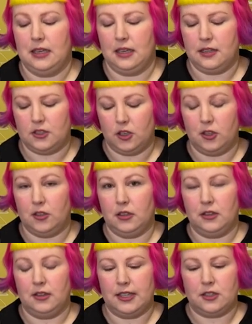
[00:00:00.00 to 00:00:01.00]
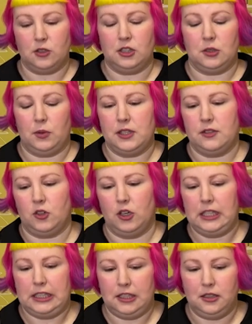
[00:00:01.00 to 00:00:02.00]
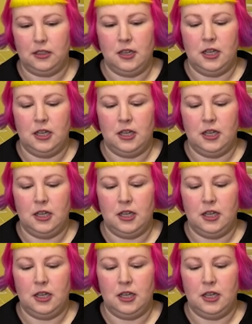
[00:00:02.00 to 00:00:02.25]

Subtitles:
So let's look at the ones I've got here.